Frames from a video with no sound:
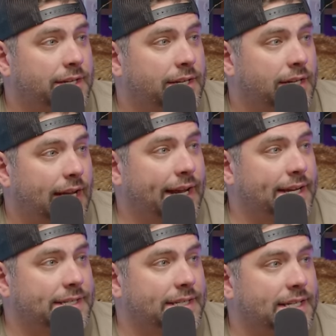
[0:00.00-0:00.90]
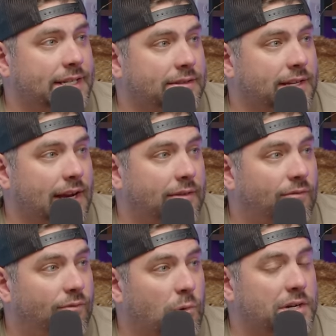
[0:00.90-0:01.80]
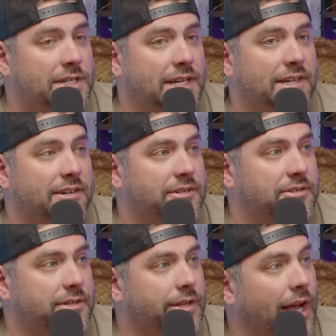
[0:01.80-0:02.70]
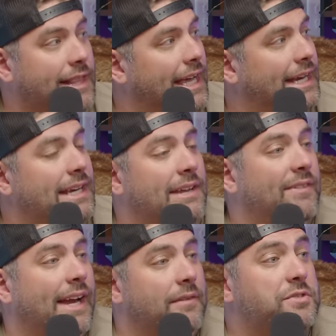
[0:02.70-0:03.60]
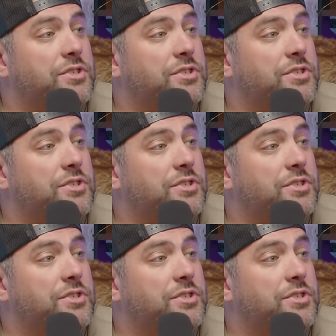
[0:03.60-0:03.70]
AD to like 1400, like they didn't even have